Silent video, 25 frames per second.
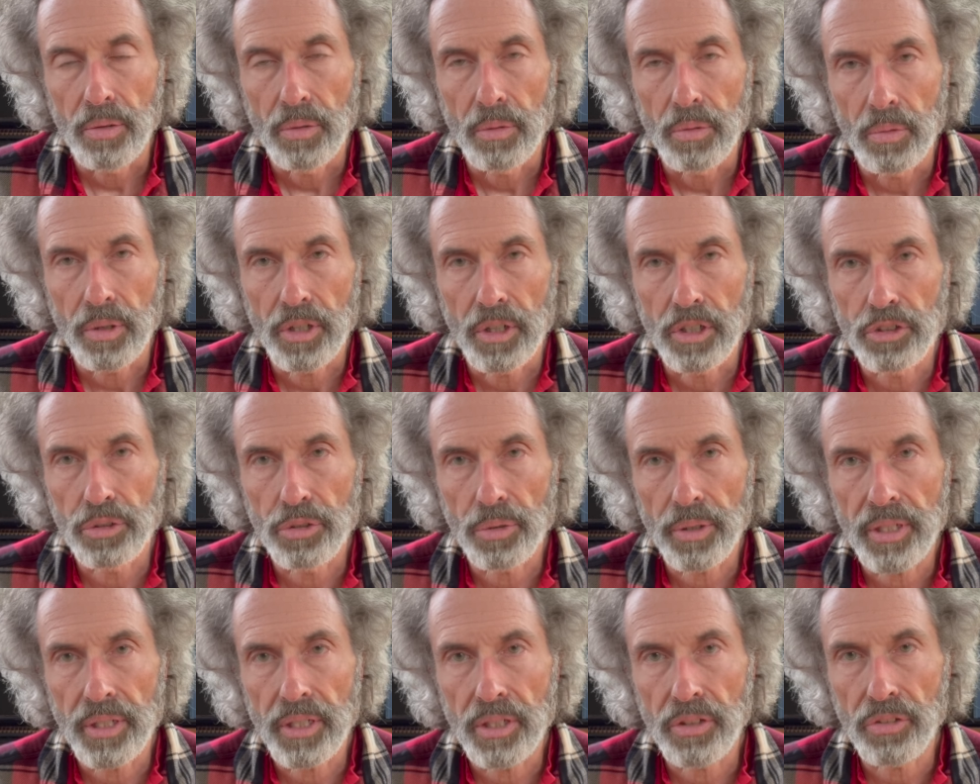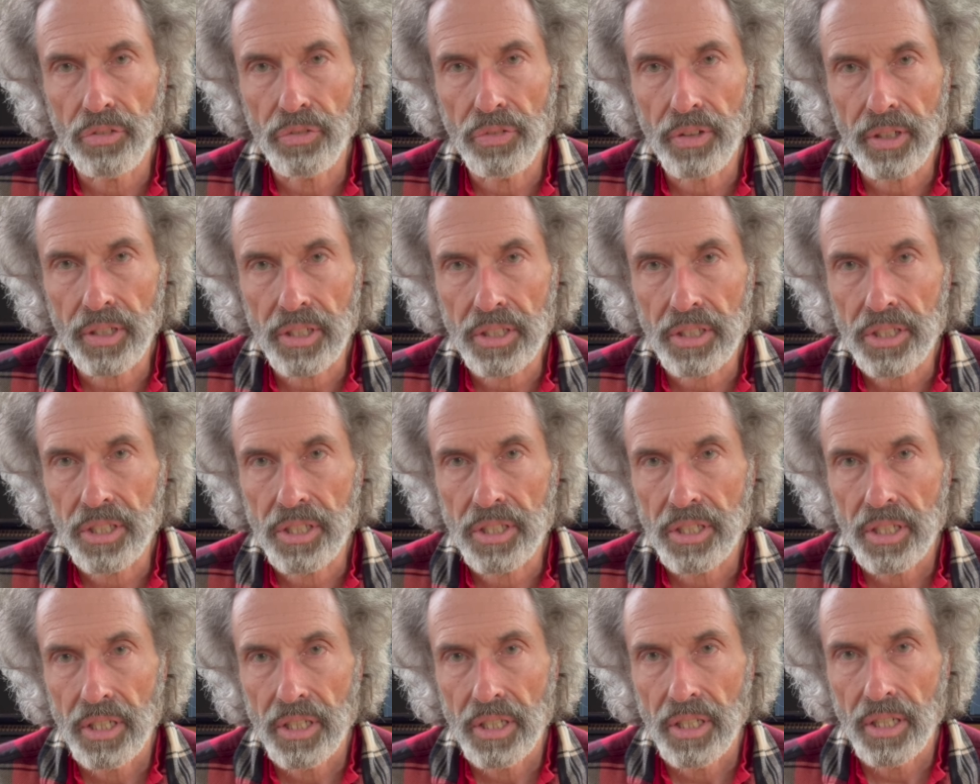When a joint is
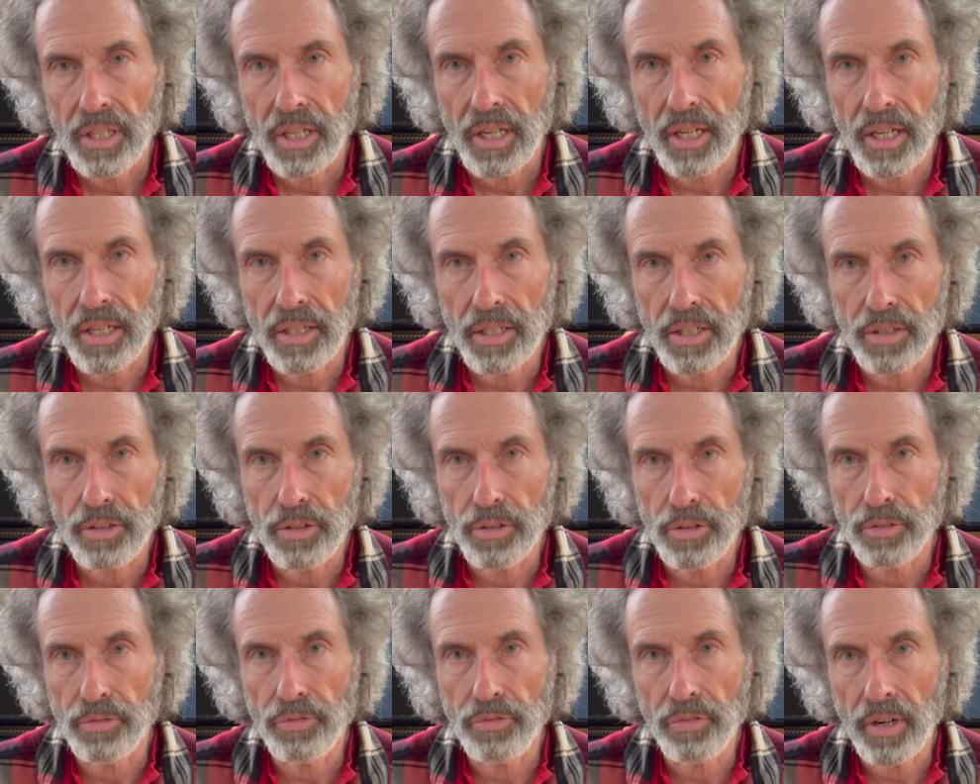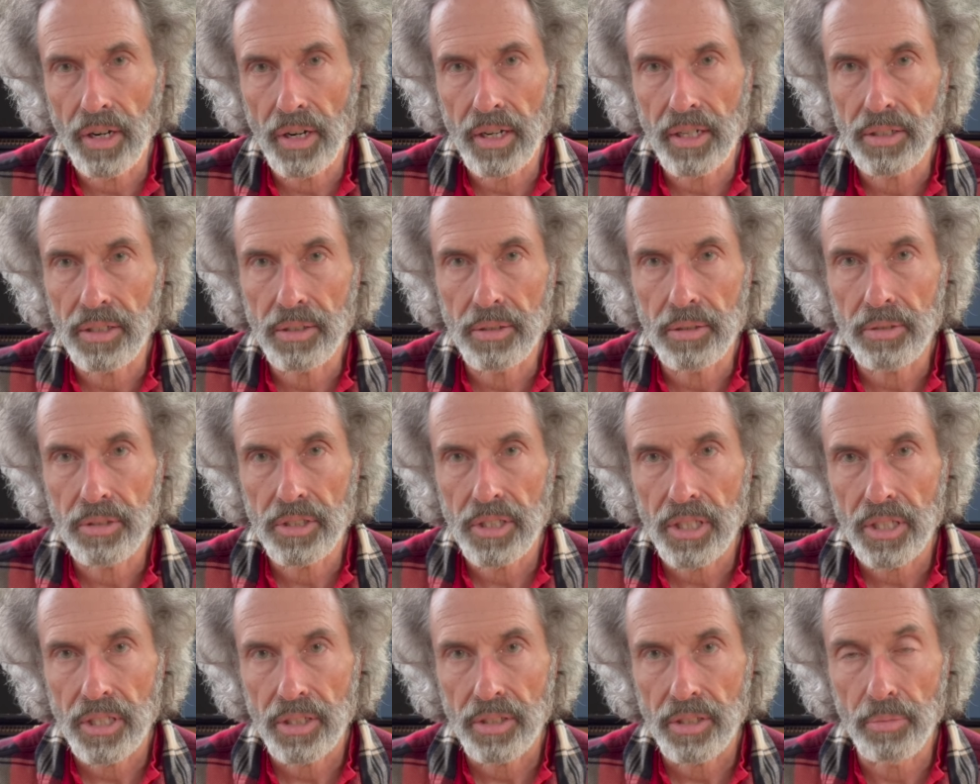fixed and a nerve
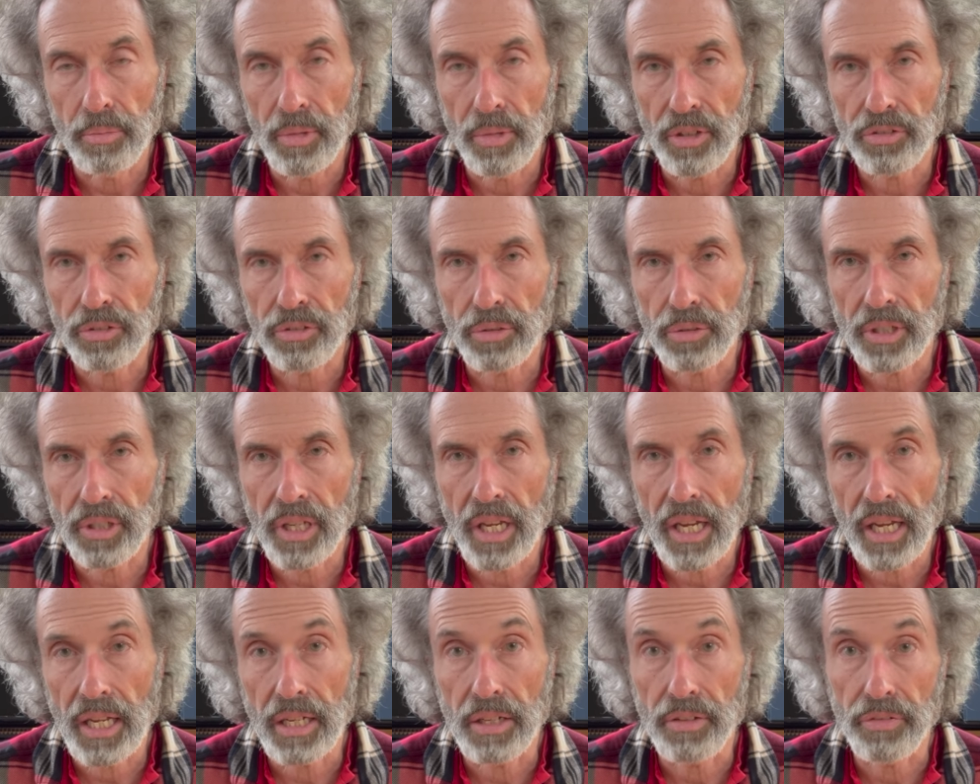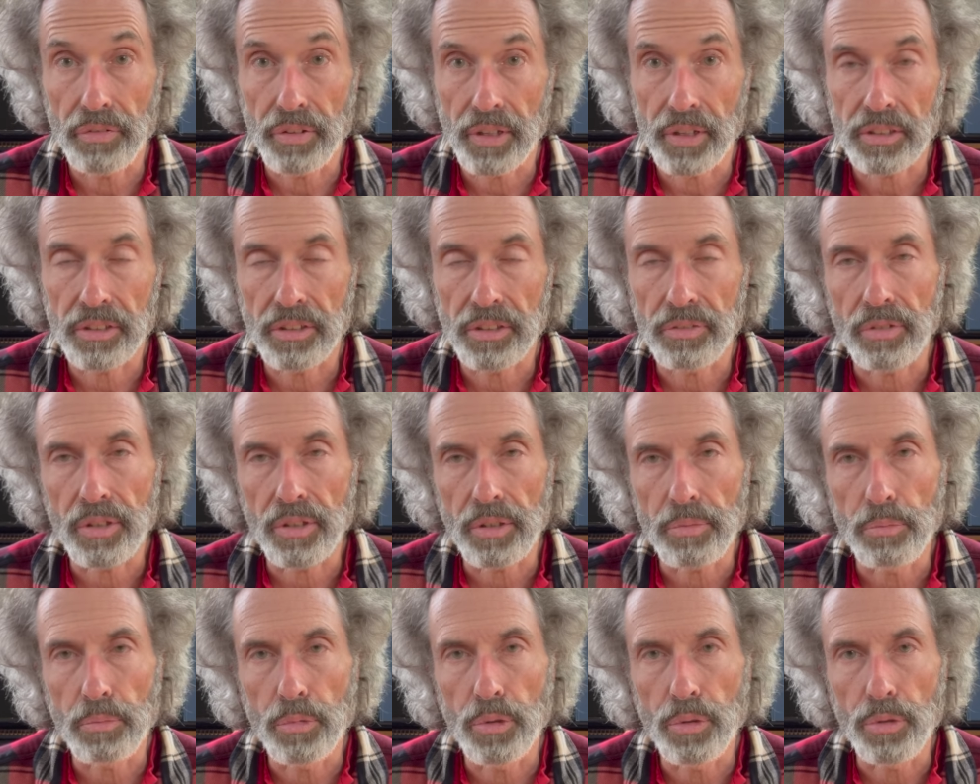fires, the muscle can't
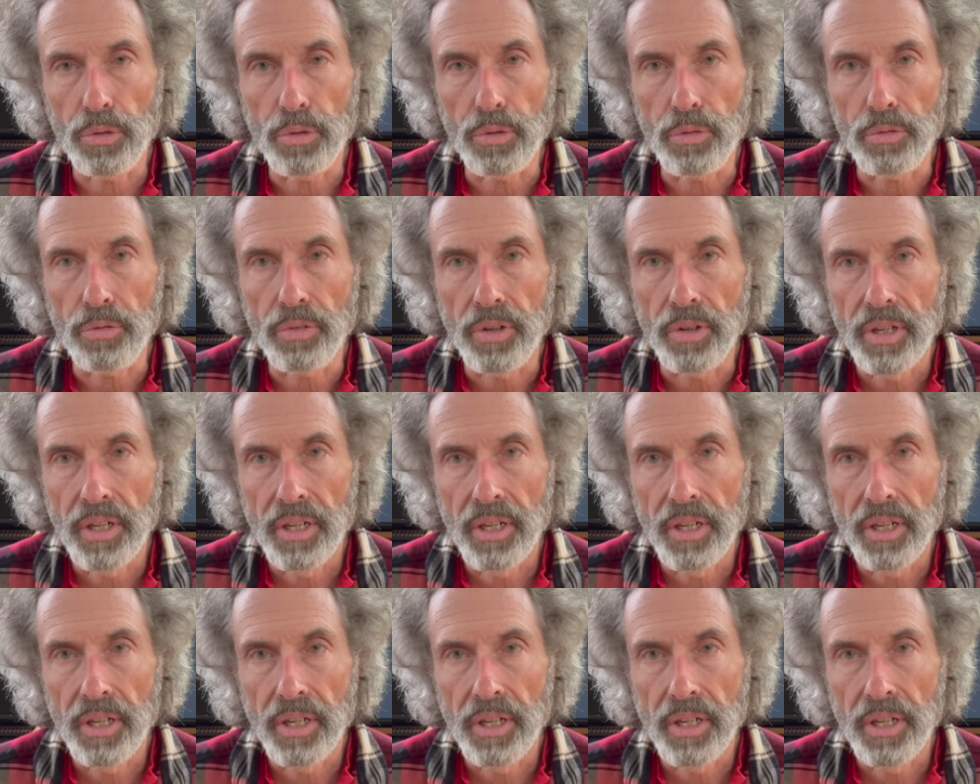effectively move.